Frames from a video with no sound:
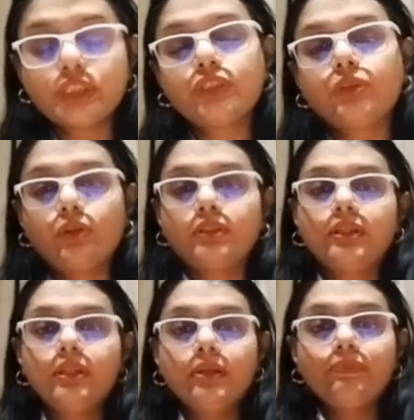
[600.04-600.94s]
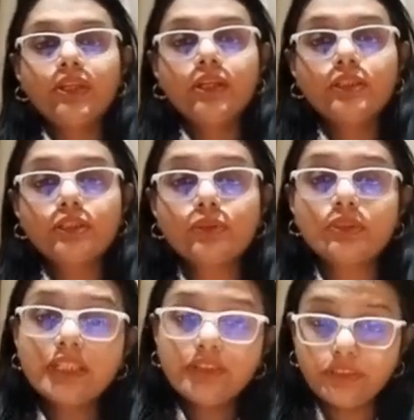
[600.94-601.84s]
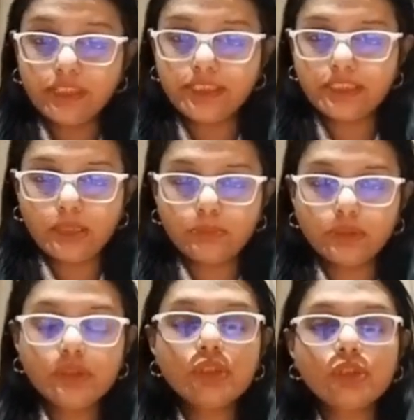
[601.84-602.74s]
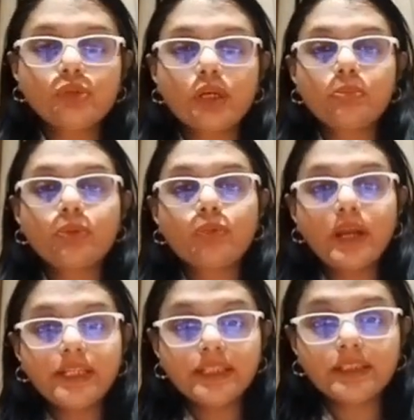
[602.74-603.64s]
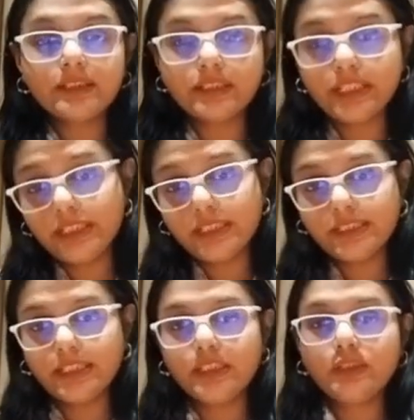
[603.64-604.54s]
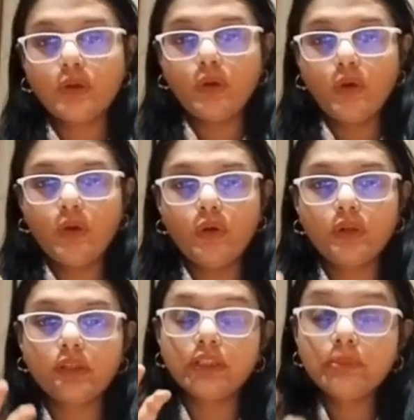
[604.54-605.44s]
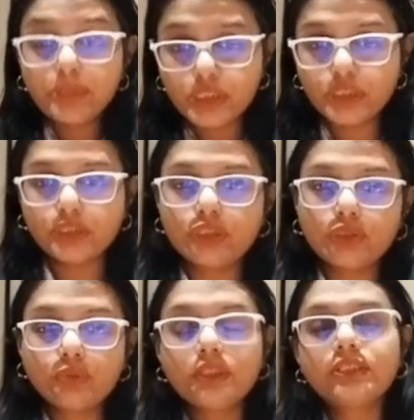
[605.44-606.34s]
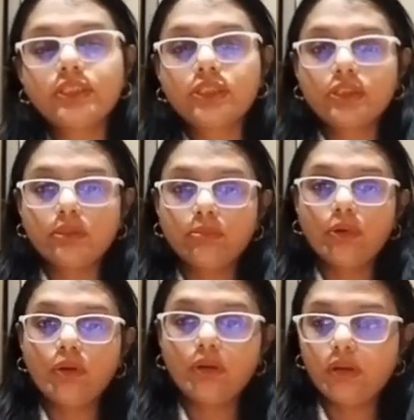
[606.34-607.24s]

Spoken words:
is not. So say for example, you are providing a data set or images to the system